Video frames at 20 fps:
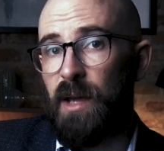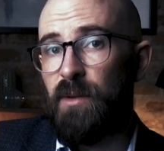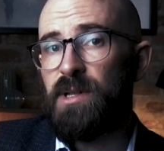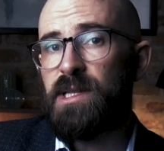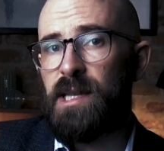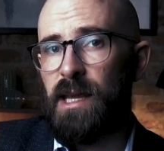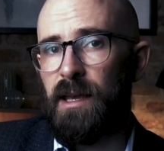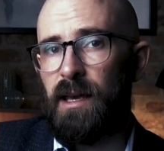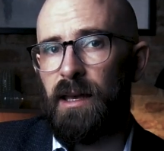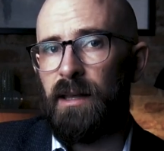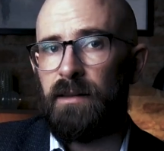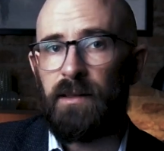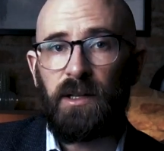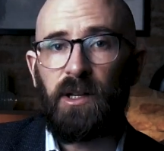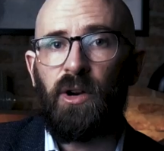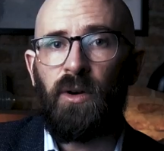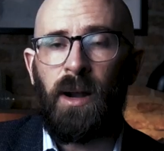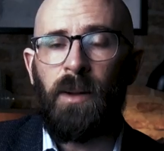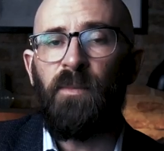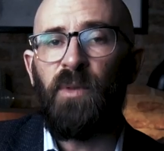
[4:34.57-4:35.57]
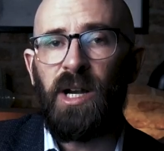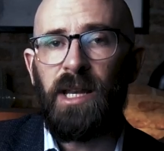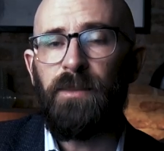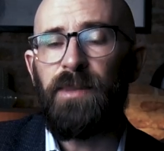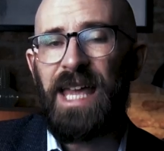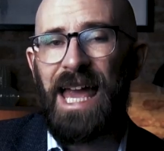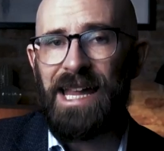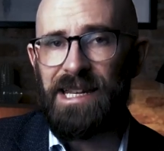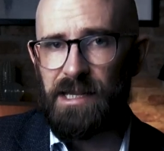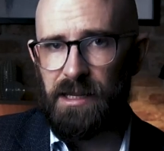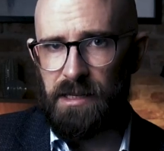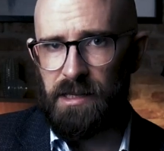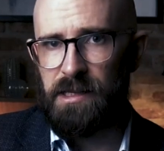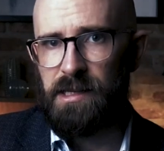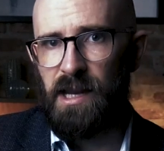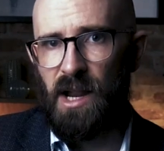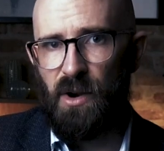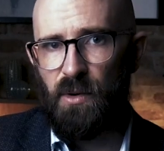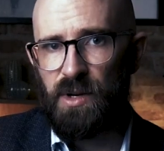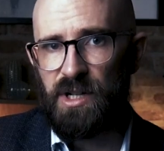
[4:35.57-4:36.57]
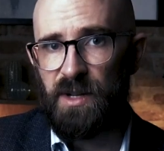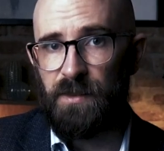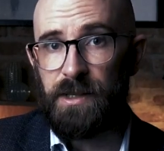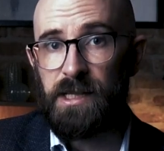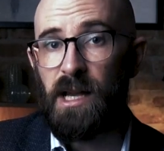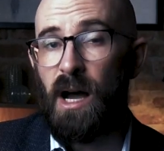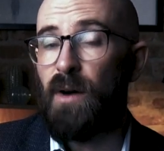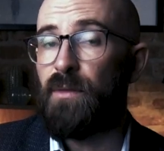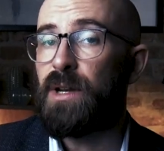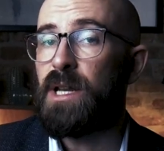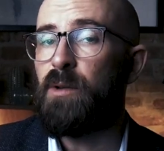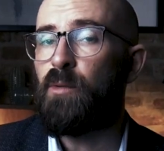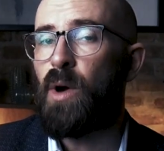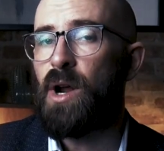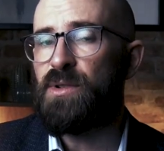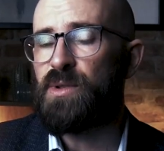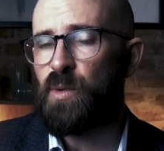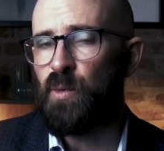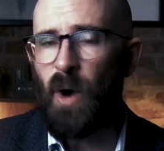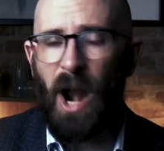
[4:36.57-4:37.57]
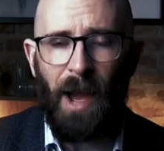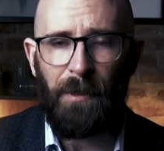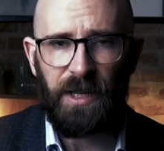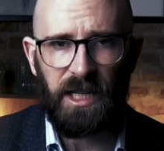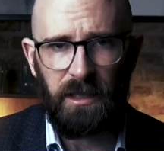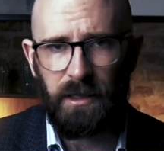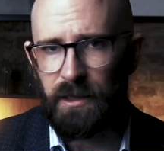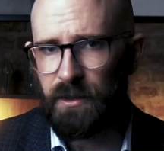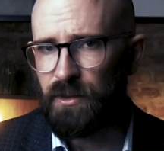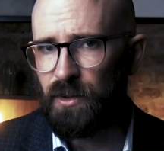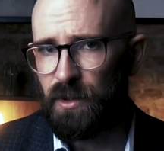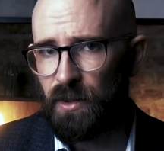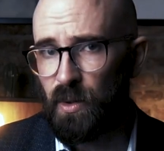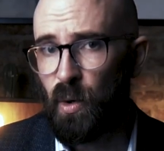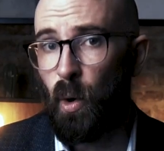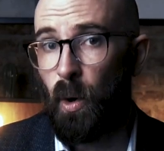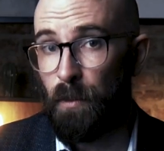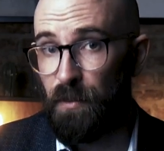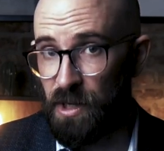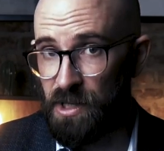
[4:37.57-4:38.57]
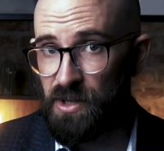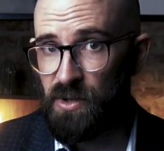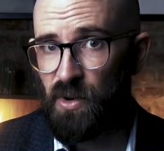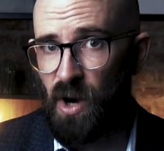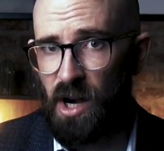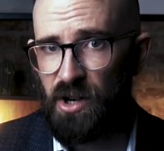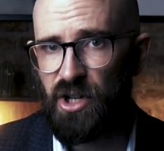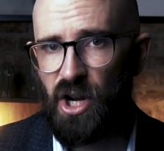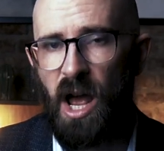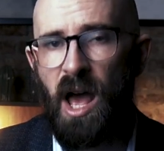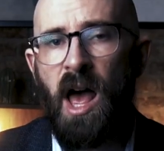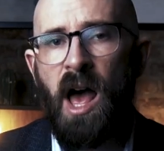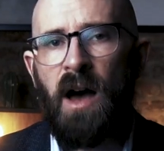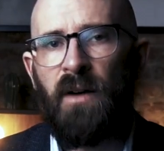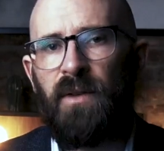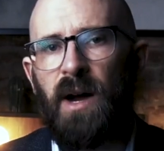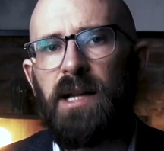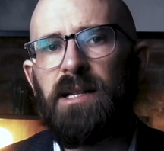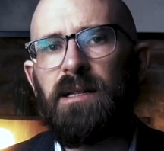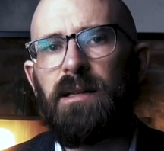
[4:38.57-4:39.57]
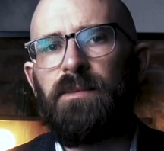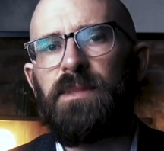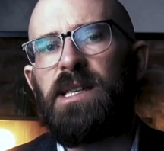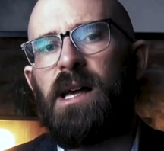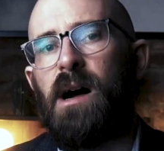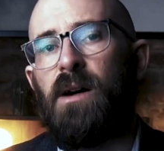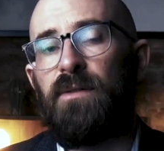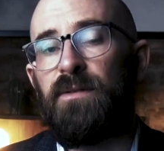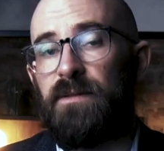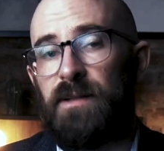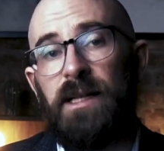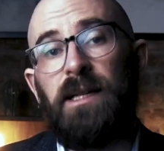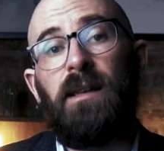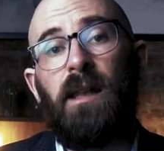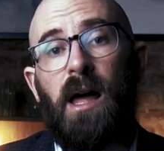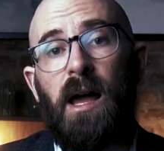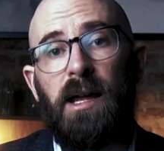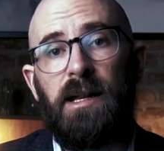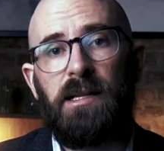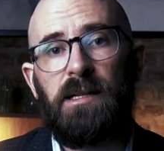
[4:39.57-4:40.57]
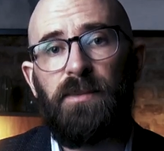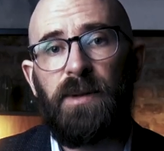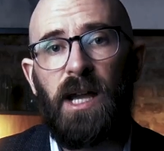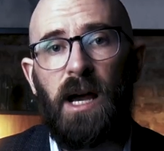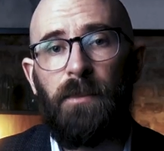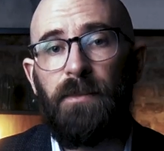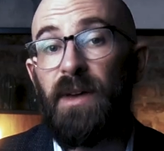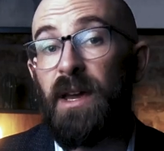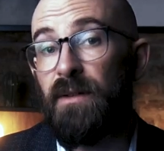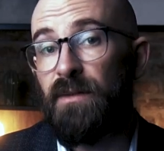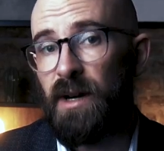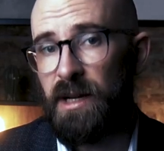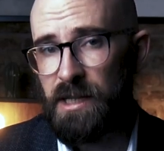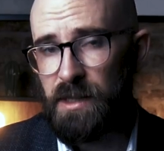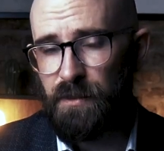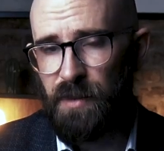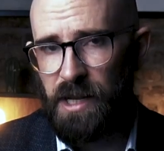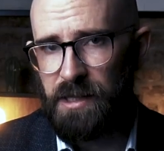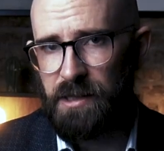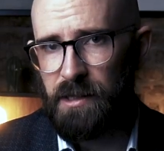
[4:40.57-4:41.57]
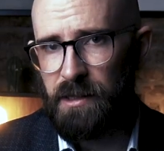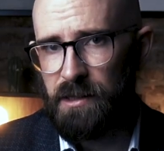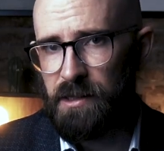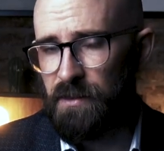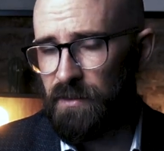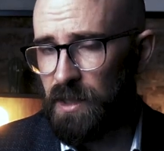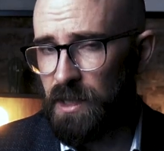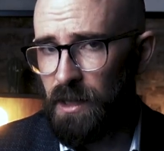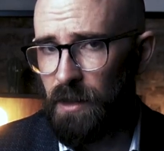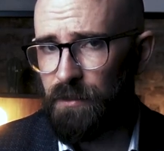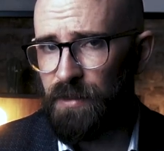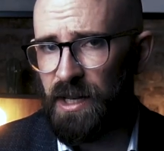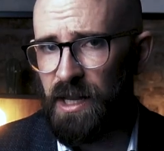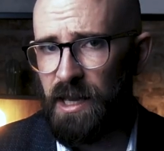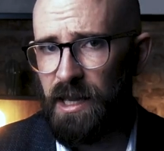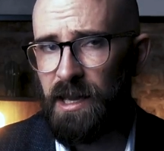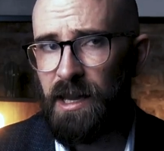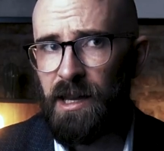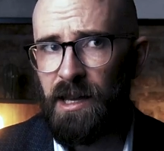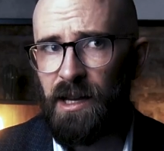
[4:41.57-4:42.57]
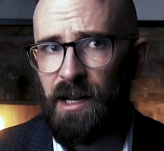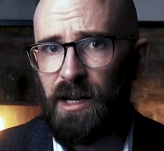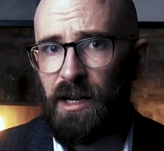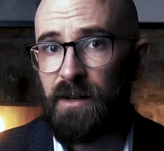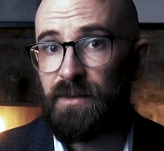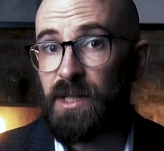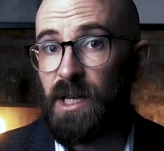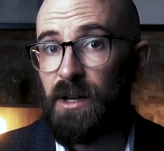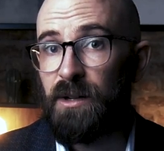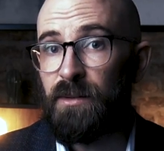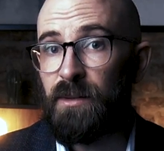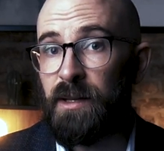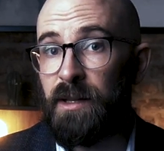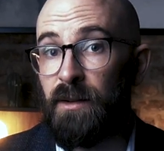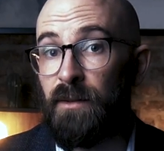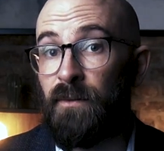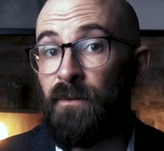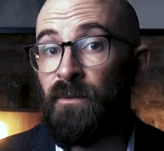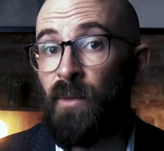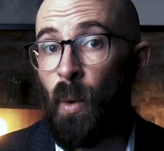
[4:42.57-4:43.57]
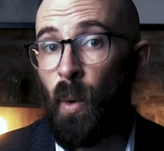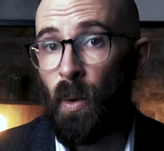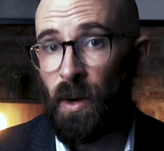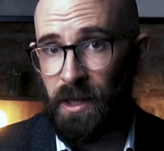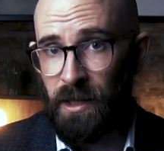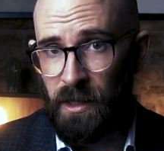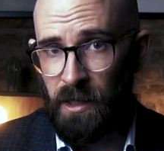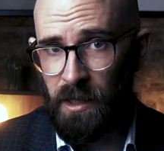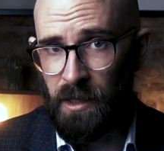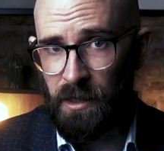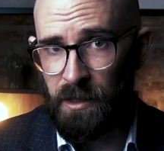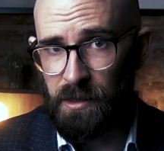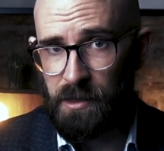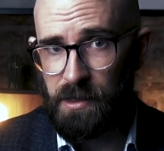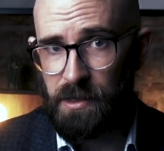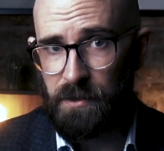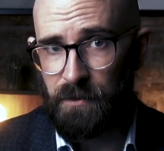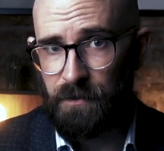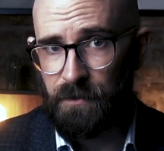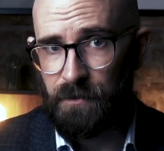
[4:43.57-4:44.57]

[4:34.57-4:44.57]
It was here that Karem really began to distinguish himself, and he rose rapidly through the corporate structure, finding himself in line to become a vice president of the company after only four years.